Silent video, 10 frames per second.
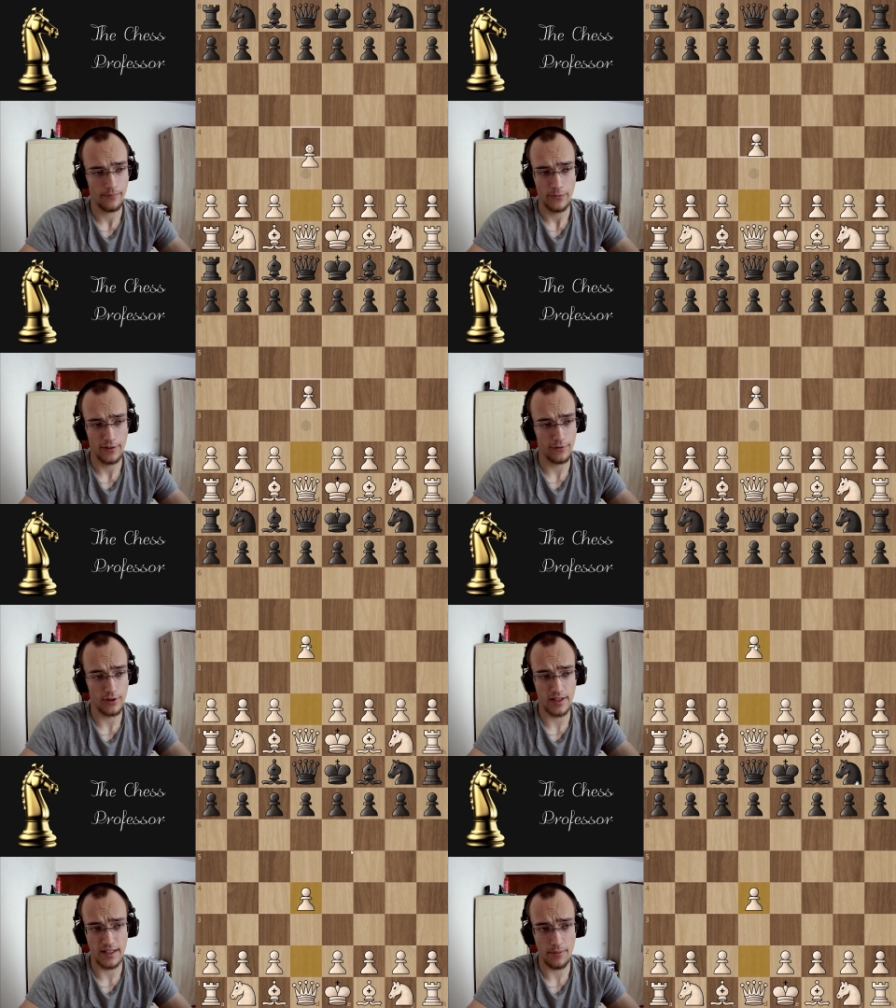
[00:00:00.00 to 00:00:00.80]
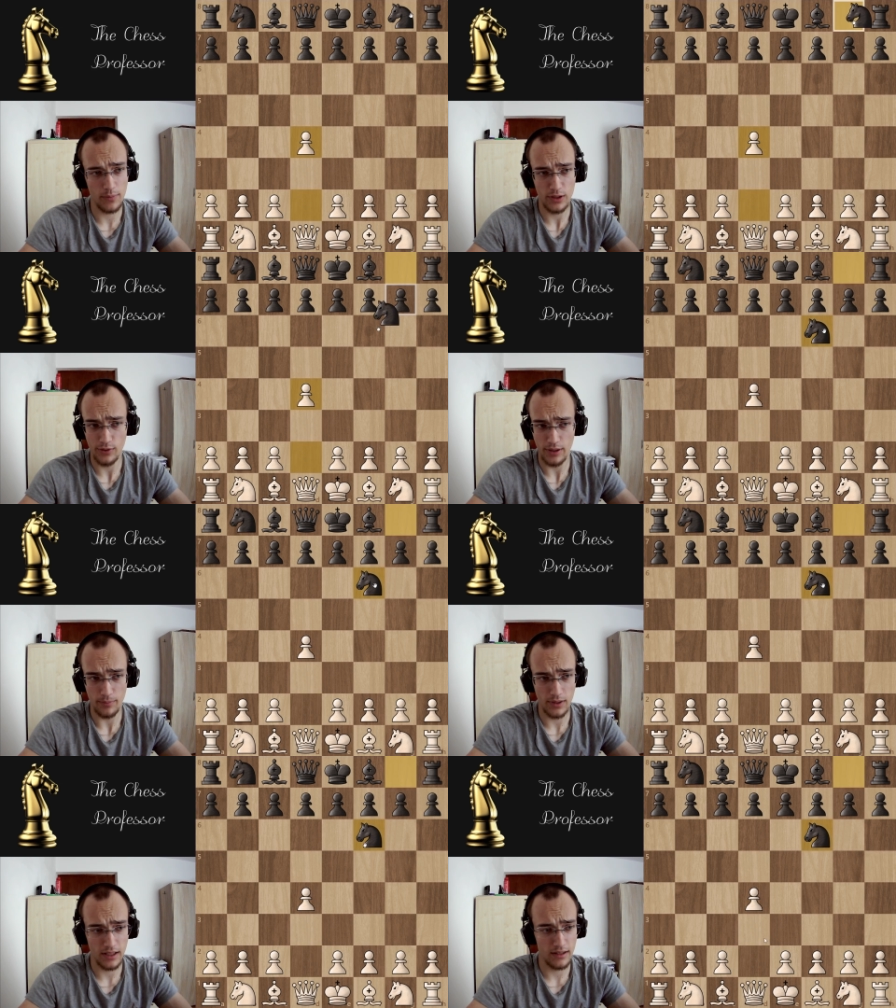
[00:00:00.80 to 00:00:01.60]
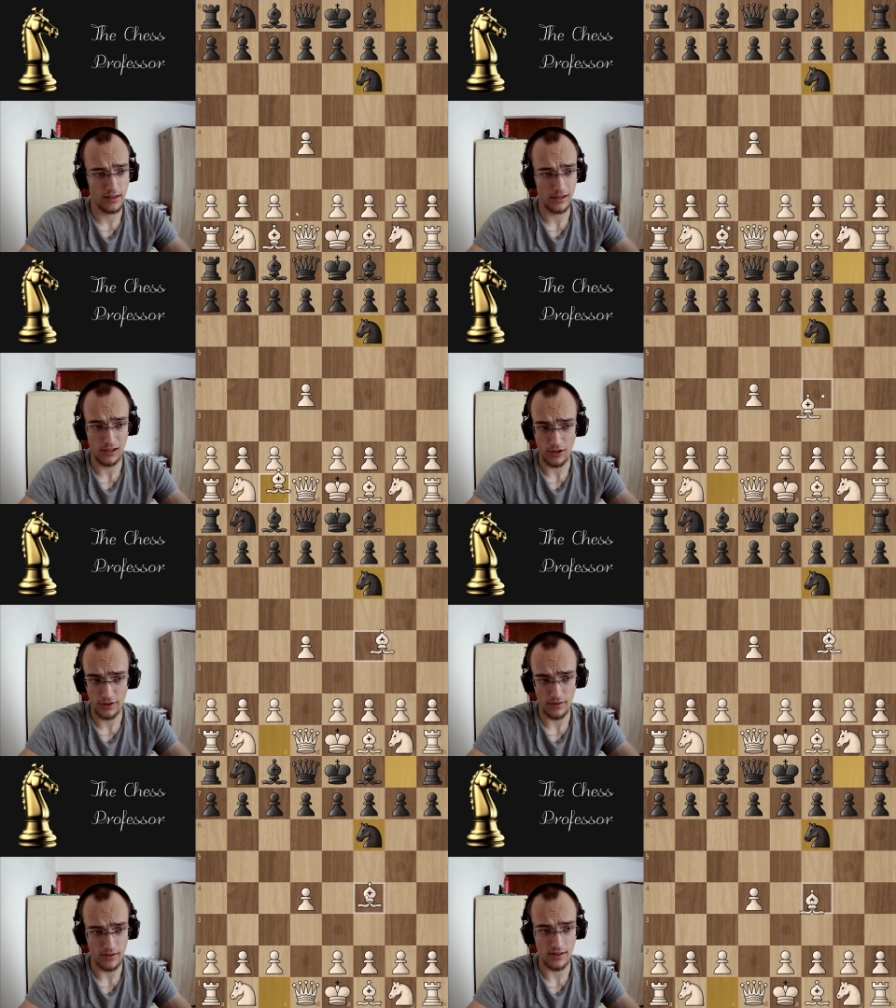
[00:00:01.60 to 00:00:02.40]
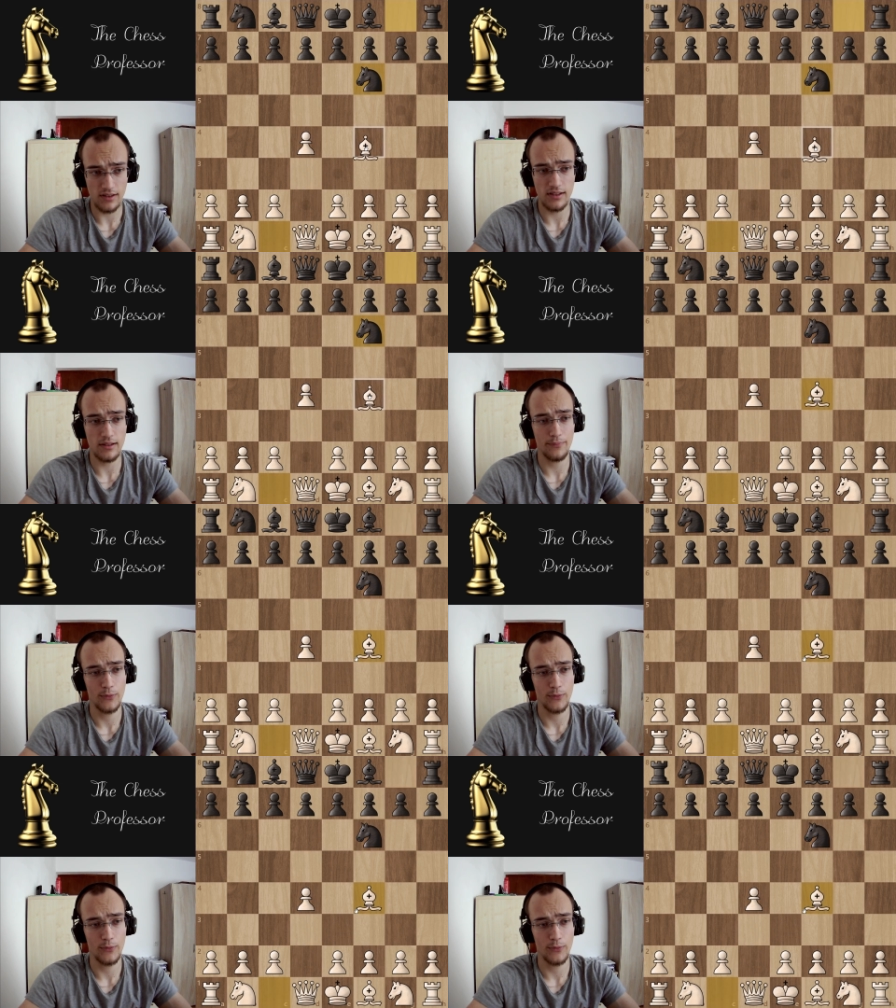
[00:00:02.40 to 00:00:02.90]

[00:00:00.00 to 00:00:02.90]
For example, you can play the London system,